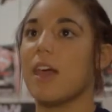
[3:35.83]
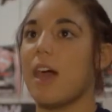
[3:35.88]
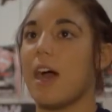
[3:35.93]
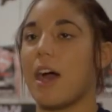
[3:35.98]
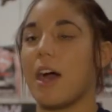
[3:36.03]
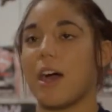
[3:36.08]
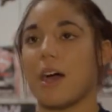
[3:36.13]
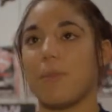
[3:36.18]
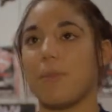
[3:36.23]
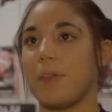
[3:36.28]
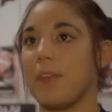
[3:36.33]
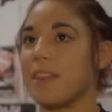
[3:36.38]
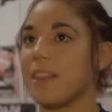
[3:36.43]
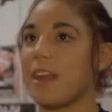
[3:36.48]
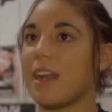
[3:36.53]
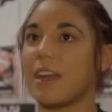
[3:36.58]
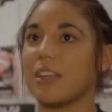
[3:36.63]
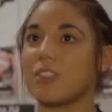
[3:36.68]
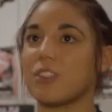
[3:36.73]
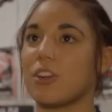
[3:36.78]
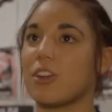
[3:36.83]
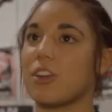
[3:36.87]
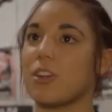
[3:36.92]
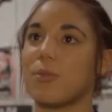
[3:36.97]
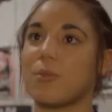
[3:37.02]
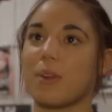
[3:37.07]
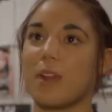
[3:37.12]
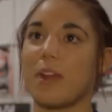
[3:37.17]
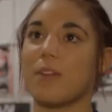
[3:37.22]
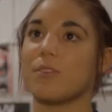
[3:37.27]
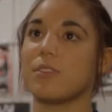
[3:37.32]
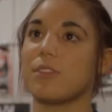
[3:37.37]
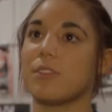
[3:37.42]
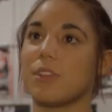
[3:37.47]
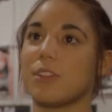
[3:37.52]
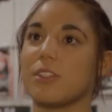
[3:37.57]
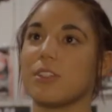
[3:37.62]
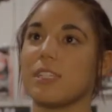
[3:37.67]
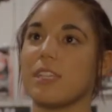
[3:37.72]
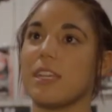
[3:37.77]
Uh, being that I started when I was
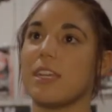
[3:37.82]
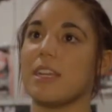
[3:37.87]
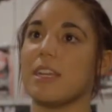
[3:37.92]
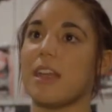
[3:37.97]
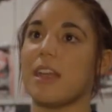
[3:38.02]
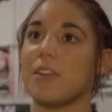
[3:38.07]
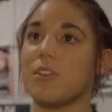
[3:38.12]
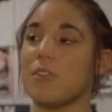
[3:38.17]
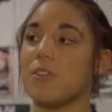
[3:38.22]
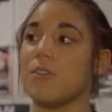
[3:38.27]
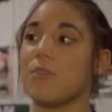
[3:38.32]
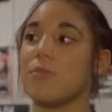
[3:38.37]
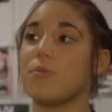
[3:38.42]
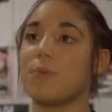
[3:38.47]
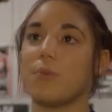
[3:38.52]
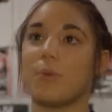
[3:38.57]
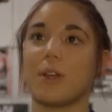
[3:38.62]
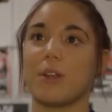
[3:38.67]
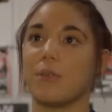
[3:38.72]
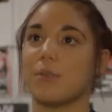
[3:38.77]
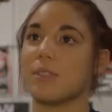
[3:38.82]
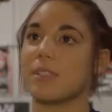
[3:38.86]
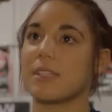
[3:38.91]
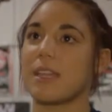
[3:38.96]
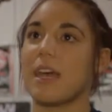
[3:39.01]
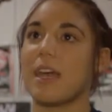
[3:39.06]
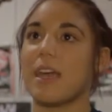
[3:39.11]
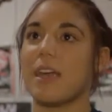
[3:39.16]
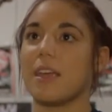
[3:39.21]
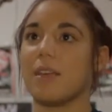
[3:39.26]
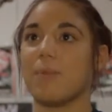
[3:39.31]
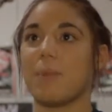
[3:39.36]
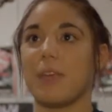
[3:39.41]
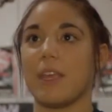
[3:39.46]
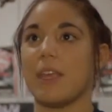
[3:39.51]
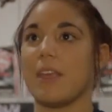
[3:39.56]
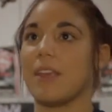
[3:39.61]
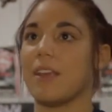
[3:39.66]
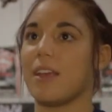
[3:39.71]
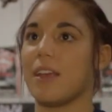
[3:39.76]
13, I knew what it was like
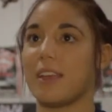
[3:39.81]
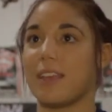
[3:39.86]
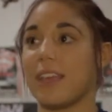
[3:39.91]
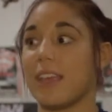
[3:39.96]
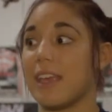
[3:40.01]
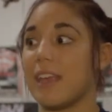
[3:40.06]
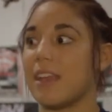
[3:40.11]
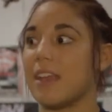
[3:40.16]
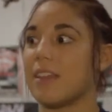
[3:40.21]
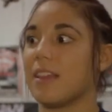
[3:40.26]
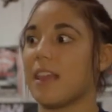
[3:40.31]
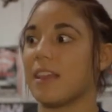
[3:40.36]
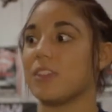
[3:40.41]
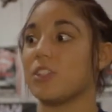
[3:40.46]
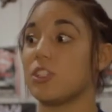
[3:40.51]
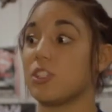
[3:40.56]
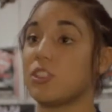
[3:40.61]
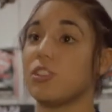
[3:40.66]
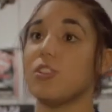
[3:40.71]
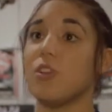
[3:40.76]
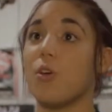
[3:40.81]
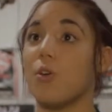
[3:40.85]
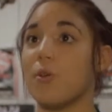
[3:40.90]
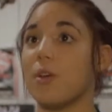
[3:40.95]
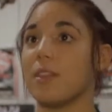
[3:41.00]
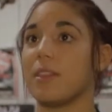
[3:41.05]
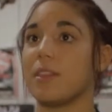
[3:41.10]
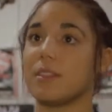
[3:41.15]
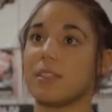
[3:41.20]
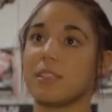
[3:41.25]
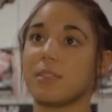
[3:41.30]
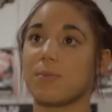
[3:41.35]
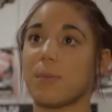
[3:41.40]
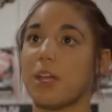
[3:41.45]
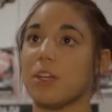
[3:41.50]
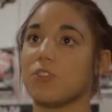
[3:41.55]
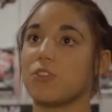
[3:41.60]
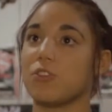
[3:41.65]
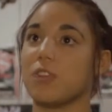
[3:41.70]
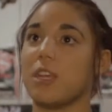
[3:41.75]
being a kid, like just knowing this is
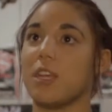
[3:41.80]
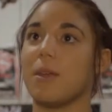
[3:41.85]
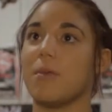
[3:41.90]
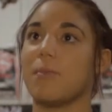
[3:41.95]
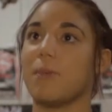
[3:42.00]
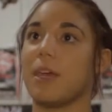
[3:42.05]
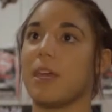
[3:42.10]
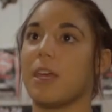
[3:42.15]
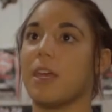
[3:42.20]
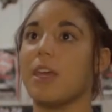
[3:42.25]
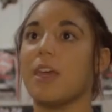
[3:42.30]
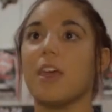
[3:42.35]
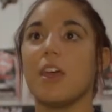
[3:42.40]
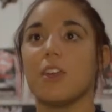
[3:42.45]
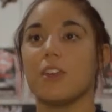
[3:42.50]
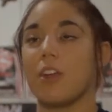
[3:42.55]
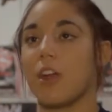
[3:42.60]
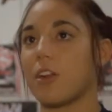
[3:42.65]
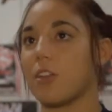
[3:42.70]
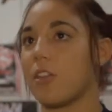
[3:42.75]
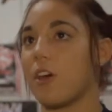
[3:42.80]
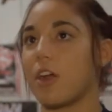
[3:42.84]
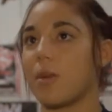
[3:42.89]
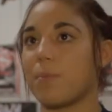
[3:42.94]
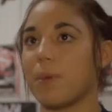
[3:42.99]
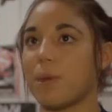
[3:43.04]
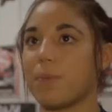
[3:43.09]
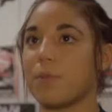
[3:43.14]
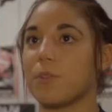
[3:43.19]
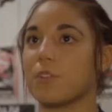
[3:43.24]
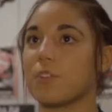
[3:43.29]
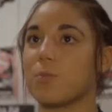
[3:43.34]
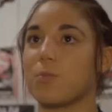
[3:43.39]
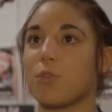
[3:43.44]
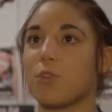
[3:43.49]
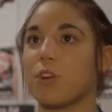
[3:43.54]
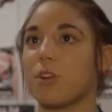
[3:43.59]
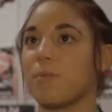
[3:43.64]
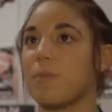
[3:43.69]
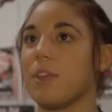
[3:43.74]
my dream, but not a lot of people are
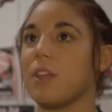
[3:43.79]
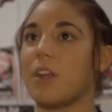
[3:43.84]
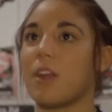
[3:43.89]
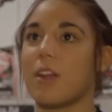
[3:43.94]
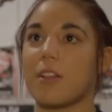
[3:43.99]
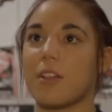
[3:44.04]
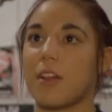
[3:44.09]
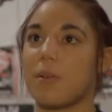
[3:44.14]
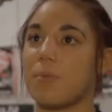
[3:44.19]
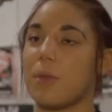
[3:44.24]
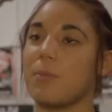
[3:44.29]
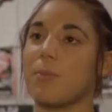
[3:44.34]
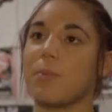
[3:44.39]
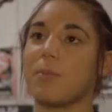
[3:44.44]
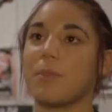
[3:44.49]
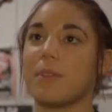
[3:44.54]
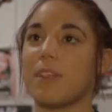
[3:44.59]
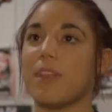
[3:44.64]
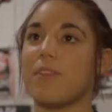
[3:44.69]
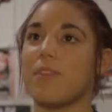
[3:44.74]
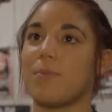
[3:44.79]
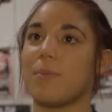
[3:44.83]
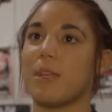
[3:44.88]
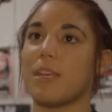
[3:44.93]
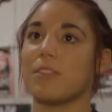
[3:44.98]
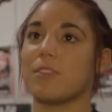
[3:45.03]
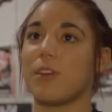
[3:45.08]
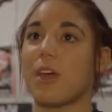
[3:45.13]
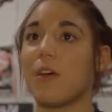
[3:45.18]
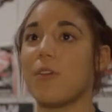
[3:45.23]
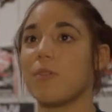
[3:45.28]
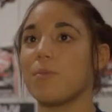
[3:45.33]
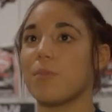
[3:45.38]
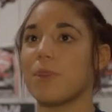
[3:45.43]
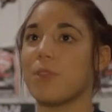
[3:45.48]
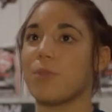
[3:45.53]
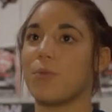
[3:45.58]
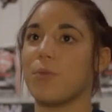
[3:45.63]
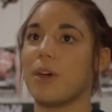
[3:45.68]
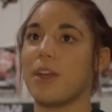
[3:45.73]
supporting me, not a lot of people believe in me. So I want to
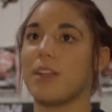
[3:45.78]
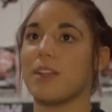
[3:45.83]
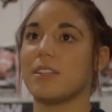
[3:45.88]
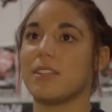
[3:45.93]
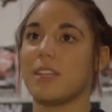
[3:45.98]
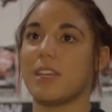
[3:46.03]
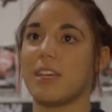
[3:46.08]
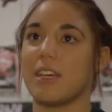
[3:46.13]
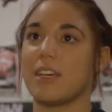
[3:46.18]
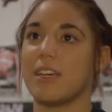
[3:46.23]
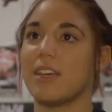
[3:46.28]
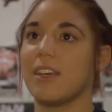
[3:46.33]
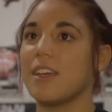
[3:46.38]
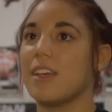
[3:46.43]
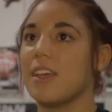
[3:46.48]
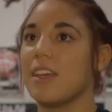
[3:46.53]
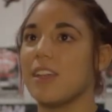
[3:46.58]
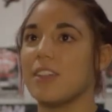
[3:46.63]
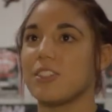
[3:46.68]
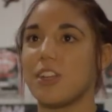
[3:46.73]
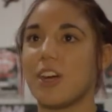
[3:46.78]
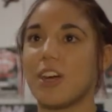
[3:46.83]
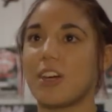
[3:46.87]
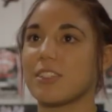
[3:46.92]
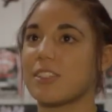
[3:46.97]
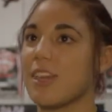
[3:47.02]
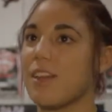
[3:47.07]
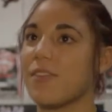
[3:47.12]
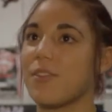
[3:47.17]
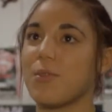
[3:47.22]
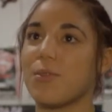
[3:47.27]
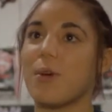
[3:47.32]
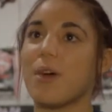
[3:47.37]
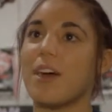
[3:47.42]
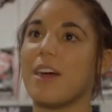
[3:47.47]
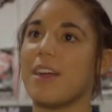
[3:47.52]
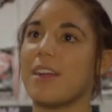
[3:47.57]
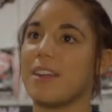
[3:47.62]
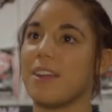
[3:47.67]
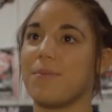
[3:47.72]
be the one to talk to
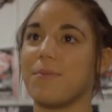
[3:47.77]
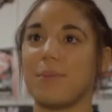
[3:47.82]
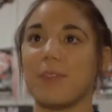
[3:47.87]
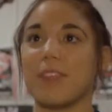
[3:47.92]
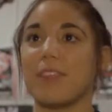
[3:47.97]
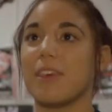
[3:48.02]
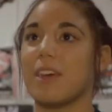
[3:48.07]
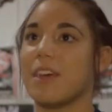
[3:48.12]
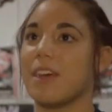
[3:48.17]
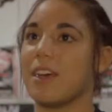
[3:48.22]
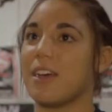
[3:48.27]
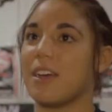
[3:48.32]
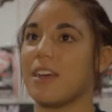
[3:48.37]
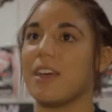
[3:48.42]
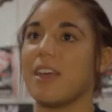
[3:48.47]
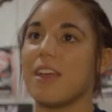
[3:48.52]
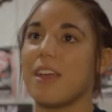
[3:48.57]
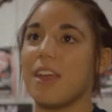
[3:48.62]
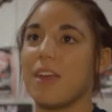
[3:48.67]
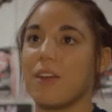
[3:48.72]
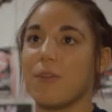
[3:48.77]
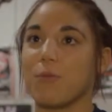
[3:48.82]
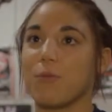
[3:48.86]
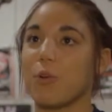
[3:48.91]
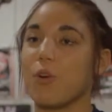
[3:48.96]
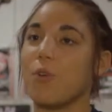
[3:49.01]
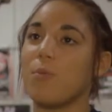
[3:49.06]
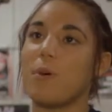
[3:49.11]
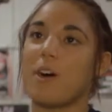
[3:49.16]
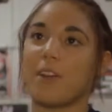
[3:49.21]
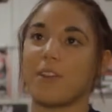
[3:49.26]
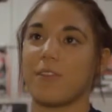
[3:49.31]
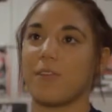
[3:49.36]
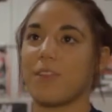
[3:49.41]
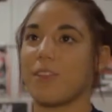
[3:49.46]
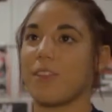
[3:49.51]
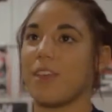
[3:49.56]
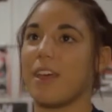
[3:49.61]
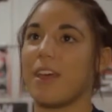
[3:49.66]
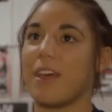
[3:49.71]
everyone and be the role model
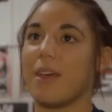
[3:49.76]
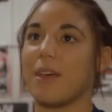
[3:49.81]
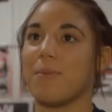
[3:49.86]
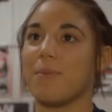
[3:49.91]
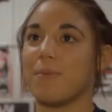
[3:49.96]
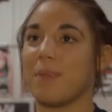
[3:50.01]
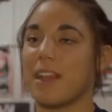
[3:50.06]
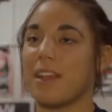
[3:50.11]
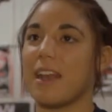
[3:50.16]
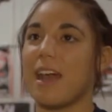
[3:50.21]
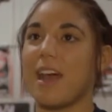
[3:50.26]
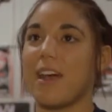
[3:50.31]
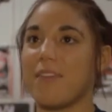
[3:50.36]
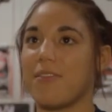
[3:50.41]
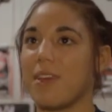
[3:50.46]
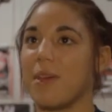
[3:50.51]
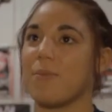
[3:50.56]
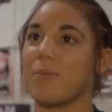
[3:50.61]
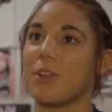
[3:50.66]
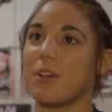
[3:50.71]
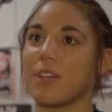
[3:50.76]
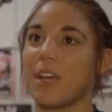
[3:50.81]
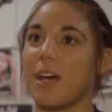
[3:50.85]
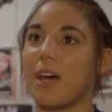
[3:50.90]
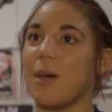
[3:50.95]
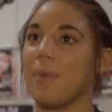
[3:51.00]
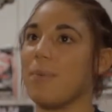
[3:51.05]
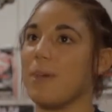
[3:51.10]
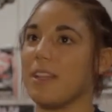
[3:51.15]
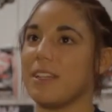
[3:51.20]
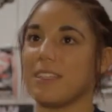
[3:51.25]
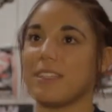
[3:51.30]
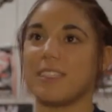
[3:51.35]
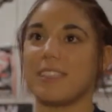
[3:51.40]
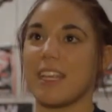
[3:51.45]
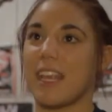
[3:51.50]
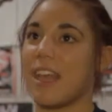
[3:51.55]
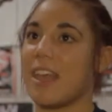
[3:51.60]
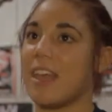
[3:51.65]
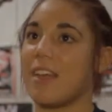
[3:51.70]
for them and have them look up and
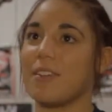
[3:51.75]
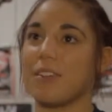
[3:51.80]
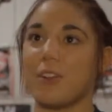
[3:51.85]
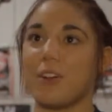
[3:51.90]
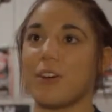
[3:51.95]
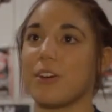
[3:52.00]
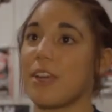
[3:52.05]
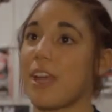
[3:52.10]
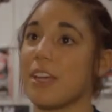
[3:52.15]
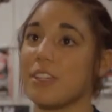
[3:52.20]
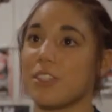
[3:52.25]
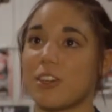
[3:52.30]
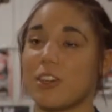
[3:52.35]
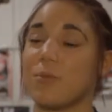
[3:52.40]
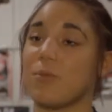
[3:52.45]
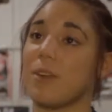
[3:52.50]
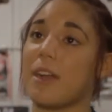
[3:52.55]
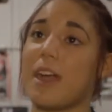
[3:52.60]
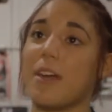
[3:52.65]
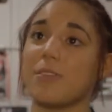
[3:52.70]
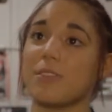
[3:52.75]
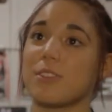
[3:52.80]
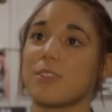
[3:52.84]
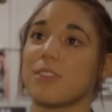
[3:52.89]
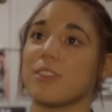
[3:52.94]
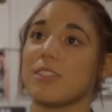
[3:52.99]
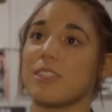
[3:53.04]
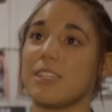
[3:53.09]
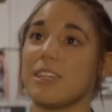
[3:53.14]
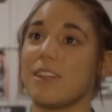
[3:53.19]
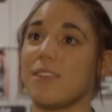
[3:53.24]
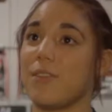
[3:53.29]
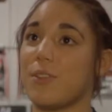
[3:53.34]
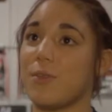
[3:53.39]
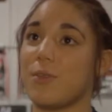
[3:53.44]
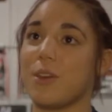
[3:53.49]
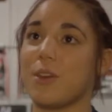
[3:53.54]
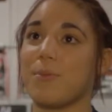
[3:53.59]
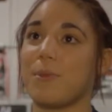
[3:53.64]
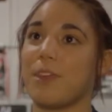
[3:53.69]
say, look, I started when I was 13. If you
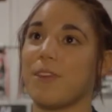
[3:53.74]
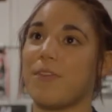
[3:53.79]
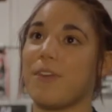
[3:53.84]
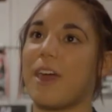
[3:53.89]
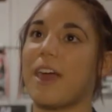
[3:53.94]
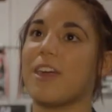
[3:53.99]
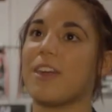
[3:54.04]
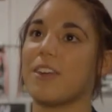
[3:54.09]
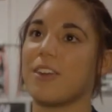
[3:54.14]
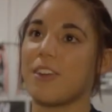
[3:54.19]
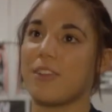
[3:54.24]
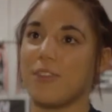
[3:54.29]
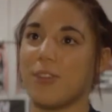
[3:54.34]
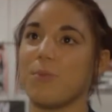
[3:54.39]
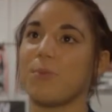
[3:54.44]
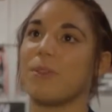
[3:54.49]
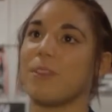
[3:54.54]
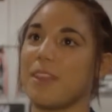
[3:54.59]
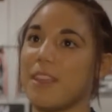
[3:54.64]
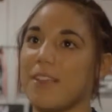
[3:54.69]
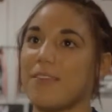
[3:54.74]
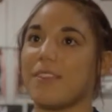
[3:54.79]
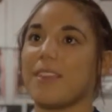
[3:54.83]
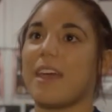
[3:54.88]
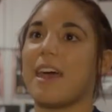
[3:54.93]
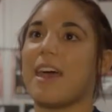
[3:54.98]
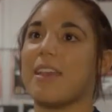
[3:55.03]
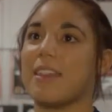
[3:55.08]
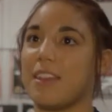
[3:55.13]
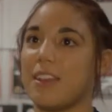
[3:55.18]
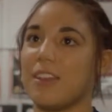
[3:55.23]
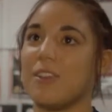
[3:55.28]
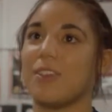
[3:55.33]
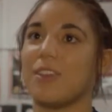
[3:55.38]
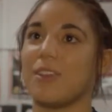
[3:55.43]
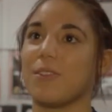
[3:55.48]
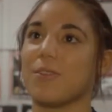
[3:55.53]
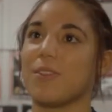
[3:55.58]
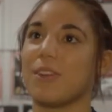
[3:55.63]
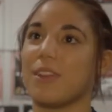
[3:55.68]
want to be a fighter, if you believe in that, then you
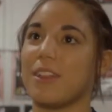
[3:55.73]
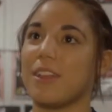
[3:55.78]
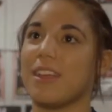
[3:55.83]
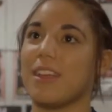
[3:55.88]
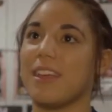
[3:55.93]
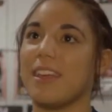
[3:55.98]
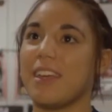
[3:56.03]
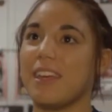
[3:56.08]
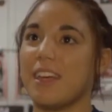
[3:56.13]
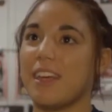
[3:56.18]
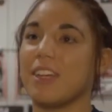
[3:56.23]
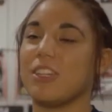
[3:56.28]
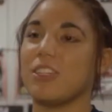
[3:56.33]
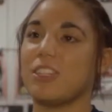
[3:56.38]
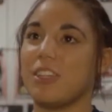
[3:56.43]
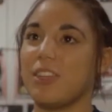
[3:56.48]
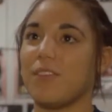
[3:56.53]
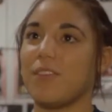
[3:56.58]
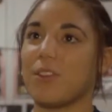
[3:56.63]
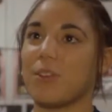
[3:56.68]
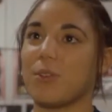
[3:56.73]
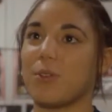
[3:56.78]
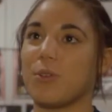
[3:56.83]
can really achieve your